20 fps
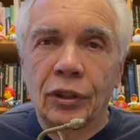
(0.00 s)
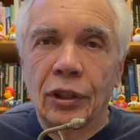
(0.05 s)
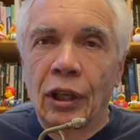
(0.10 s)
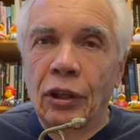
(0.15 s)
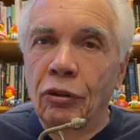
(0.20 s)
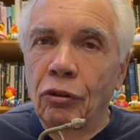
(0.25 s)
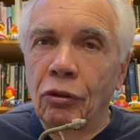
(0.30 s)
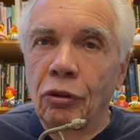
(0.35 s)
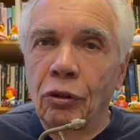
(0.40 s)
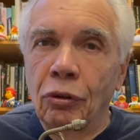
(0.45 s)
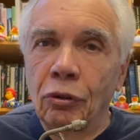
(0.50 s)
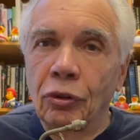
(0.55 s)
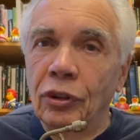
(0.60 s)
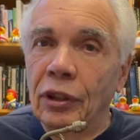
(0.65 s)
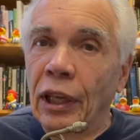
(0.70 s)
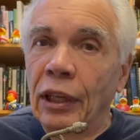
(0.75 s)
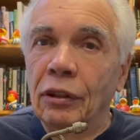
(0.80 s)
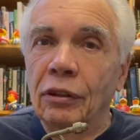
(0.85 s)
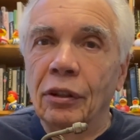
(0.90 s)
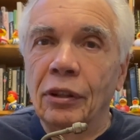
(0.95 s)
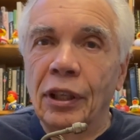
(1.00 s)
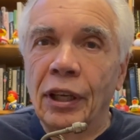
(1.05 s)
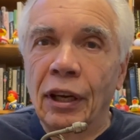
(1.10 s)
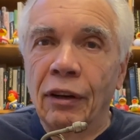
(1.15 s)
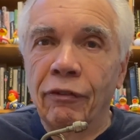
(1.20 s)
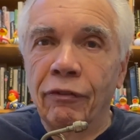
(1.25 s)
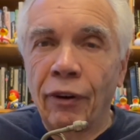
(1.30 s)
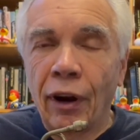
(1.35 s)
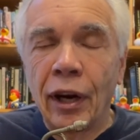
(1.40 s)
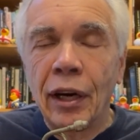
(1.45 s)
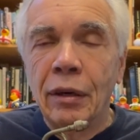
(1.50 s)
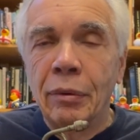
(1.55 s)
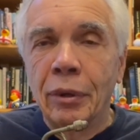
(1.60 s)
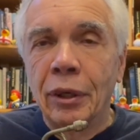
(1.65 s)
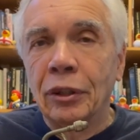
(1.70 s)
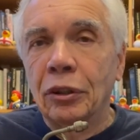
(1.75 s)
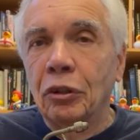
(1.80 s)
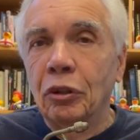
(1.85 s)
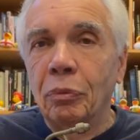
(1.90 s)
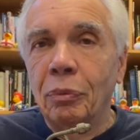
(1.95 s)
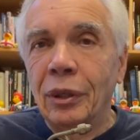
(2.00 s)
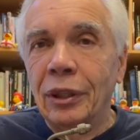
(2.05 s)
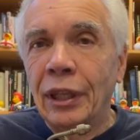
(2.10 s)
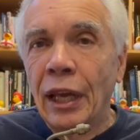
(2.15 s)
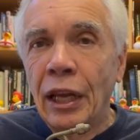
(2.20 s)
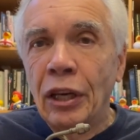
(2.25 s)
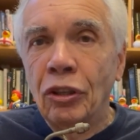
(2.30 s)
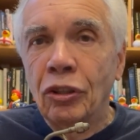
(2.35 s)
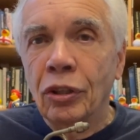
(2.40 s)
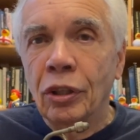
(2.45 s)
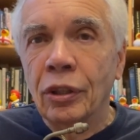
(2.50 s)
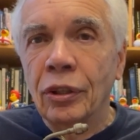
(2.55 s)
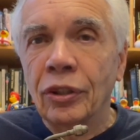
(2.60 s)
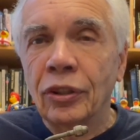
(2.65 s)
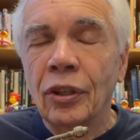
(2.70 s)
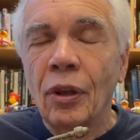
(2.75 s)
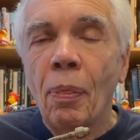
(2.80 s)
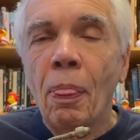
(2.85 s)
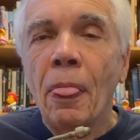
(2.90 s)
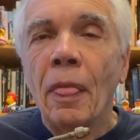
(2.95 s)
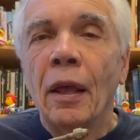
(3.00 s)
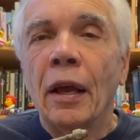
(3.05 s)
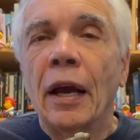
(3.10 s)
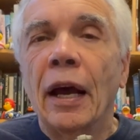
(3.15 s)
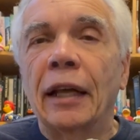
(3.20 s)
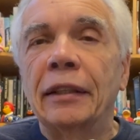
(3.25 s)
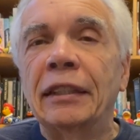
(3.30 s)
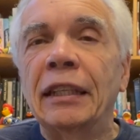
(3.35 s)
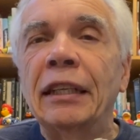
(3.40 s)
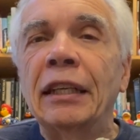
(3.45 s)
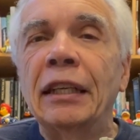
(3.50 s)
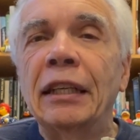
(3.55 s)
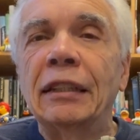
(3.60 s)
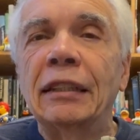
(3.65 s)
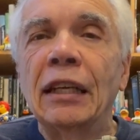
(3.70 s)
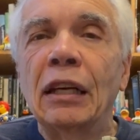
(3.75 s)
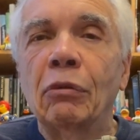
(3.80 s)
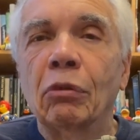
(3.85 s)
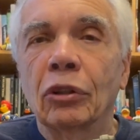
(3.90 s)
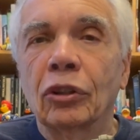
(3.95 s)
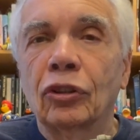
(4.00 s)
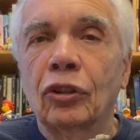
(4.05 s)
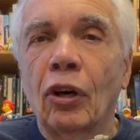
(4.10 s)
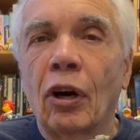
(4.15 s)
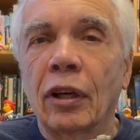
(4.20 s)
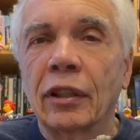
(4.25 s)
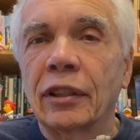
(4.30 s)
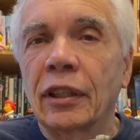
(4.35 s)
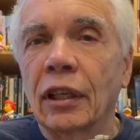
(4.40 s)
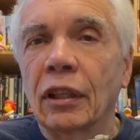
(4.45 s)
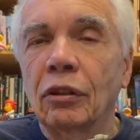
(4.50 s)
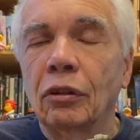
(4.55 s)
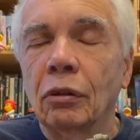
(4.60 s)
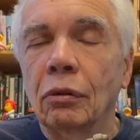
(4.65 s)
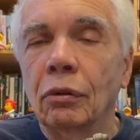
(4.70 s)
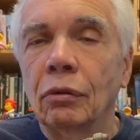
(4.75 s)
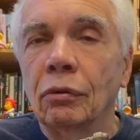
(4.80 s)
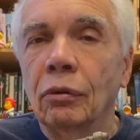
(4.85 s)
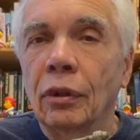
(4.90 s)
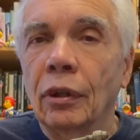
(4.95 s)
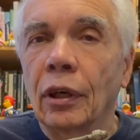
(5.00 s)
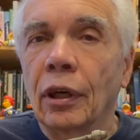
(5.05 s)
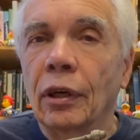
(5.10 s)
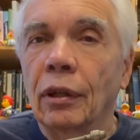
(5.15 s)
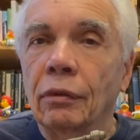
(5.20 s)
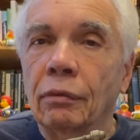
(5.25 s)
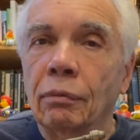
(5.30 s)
introduced into the environment could be dangerous. Uh, DDT was toxic to uh,